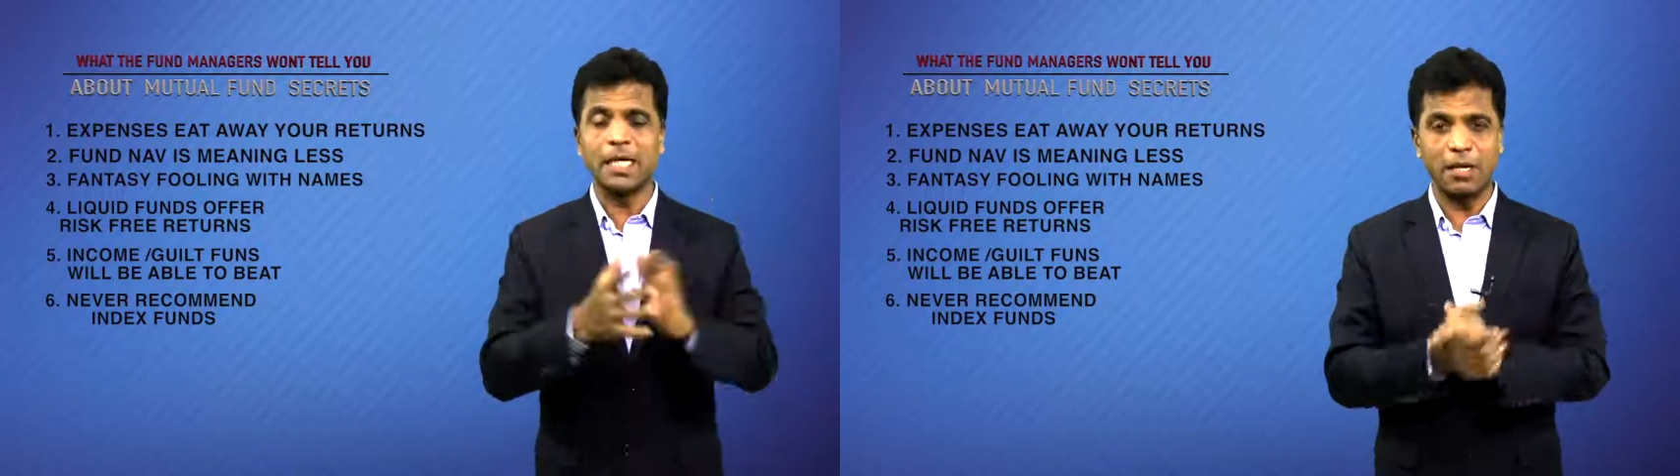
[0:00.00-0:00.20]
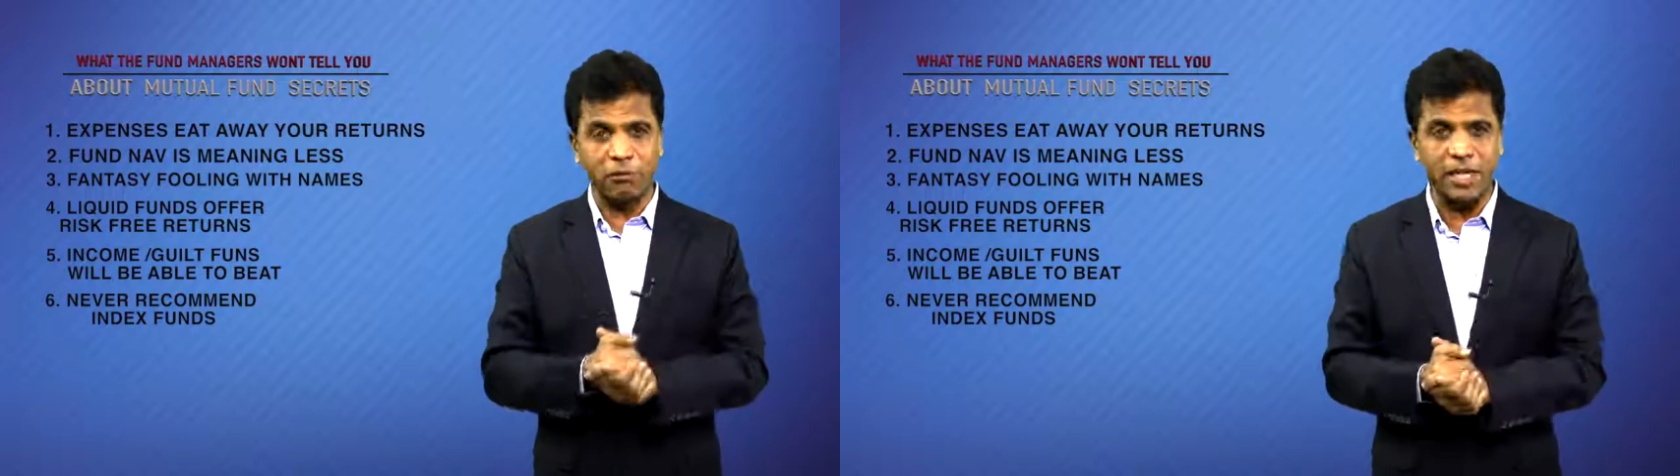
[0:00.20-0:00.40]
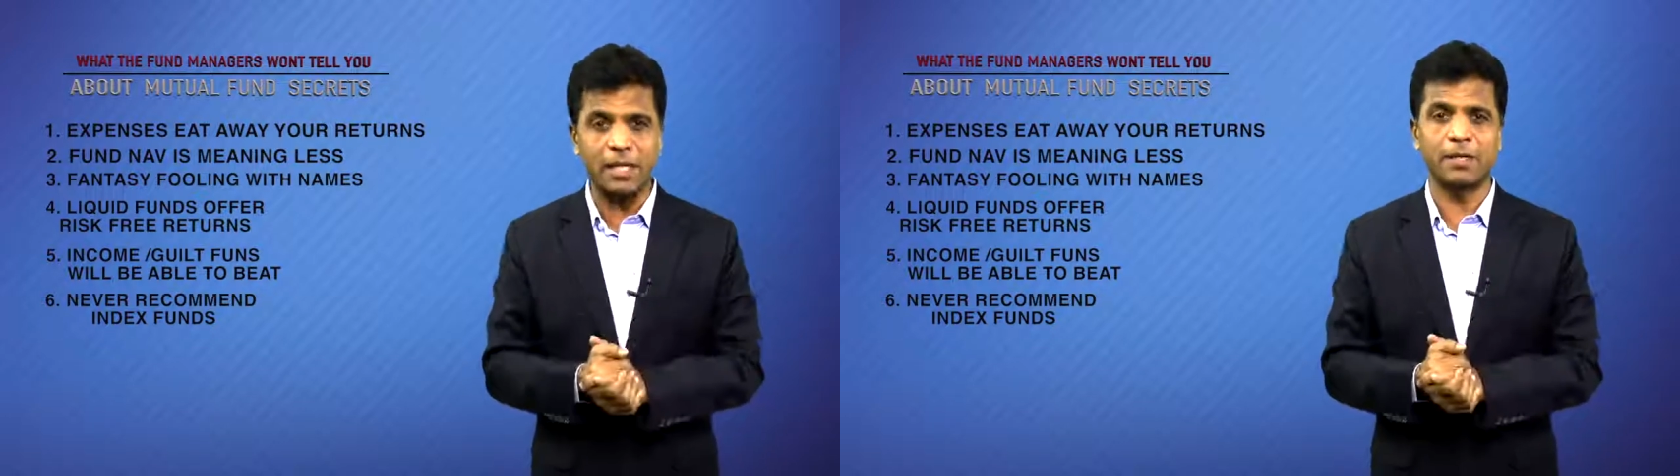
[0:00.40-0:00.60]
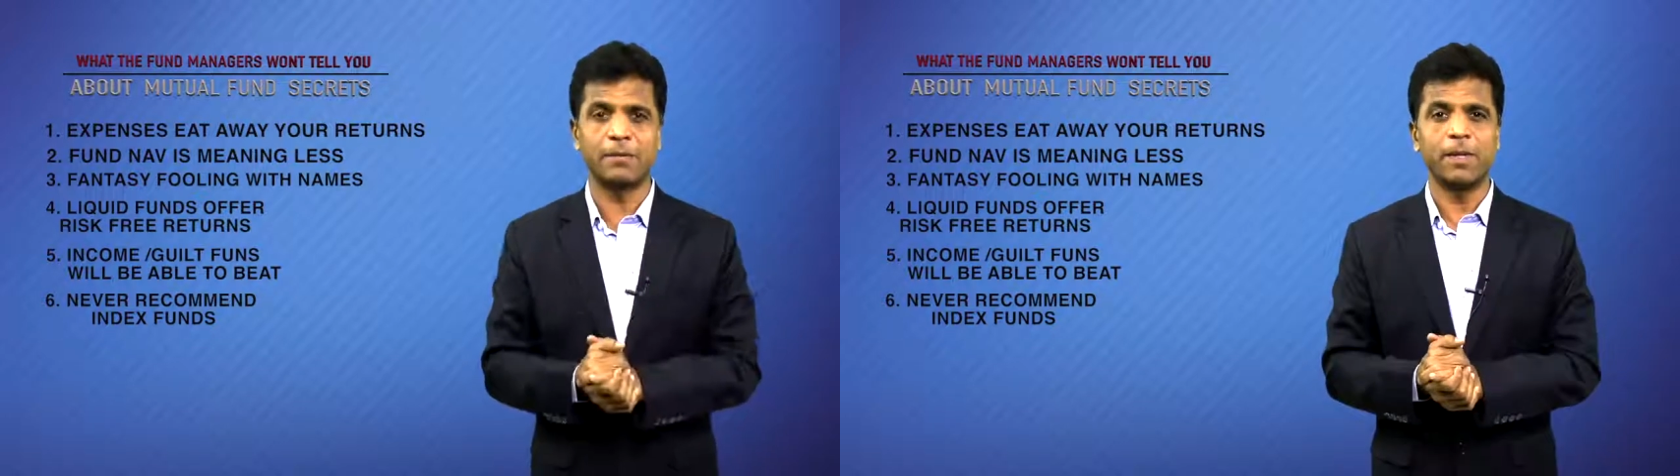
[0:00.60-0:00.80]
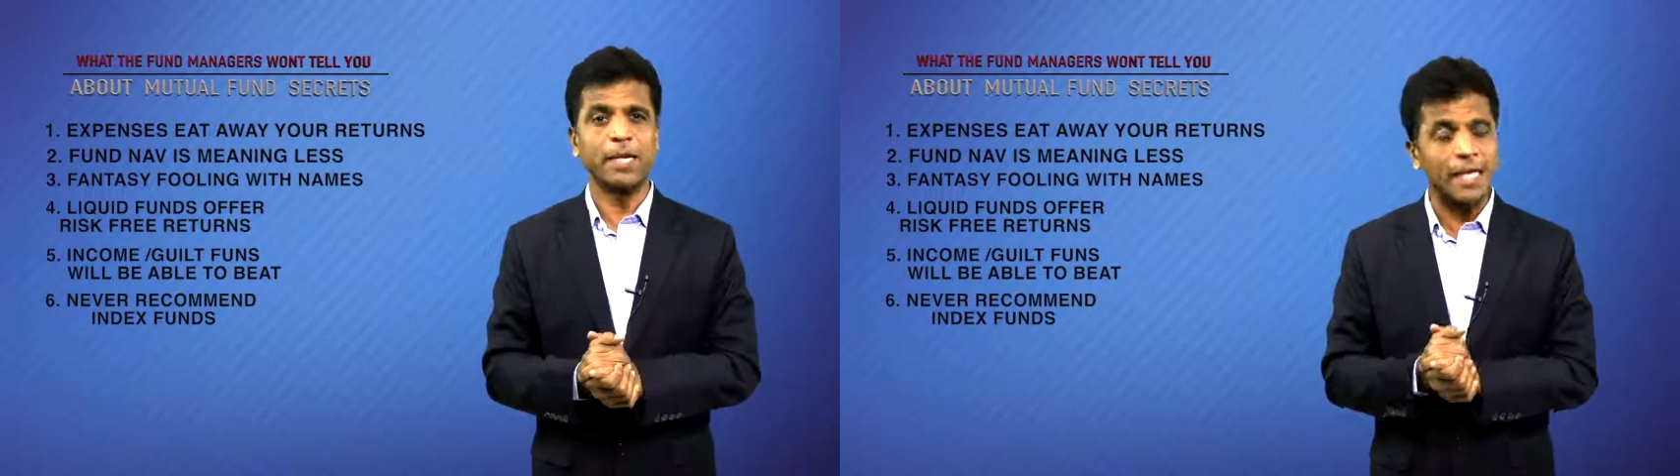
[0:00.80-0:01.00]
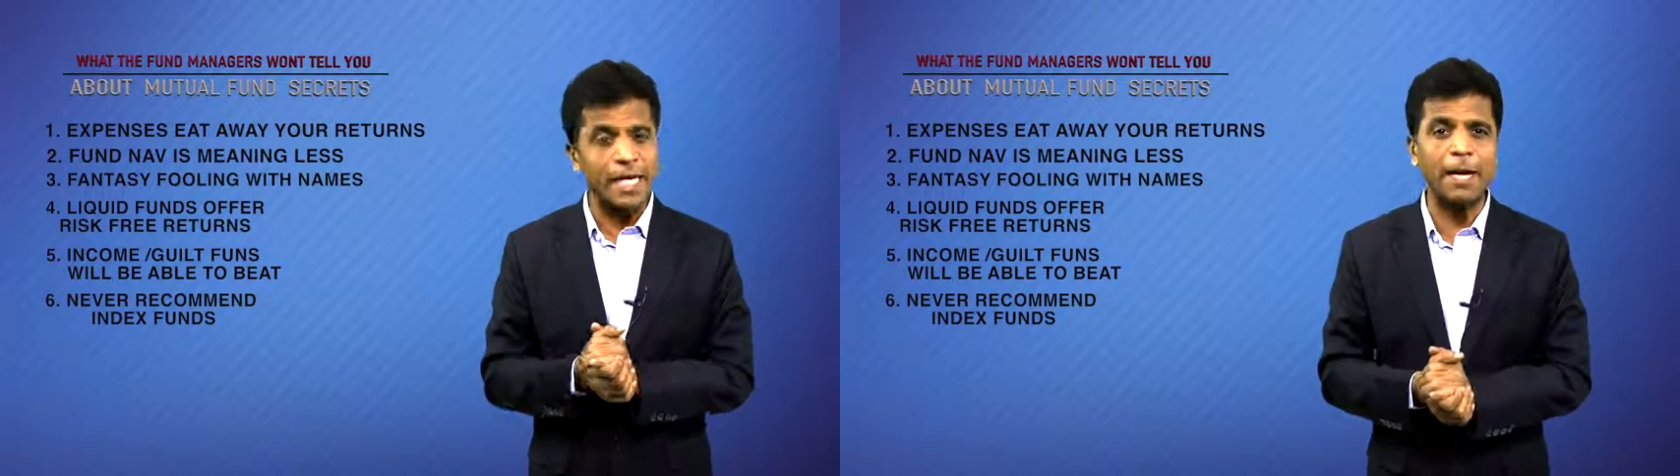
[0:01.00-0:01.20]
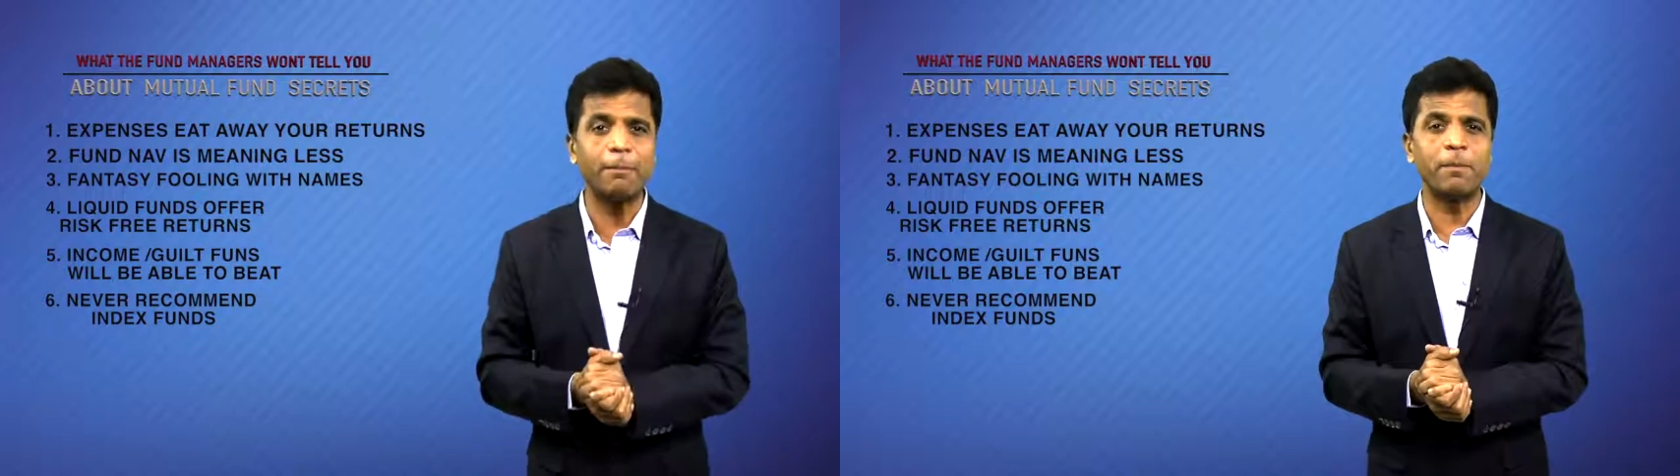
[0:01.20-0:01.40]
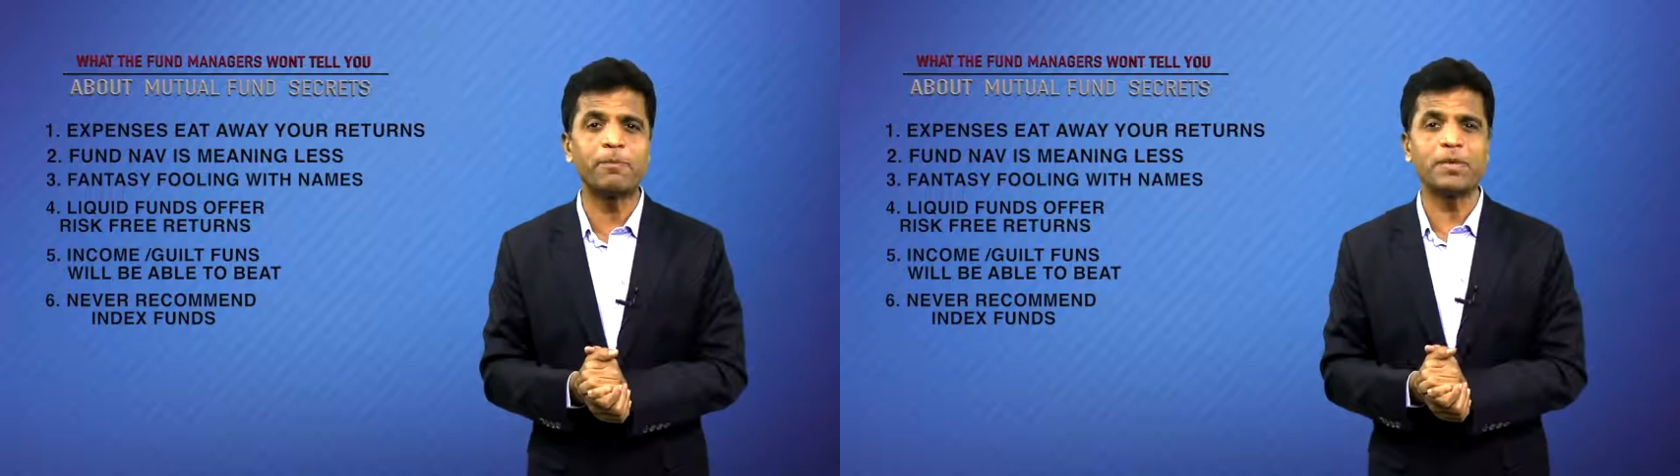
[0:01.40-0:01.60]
quick recap.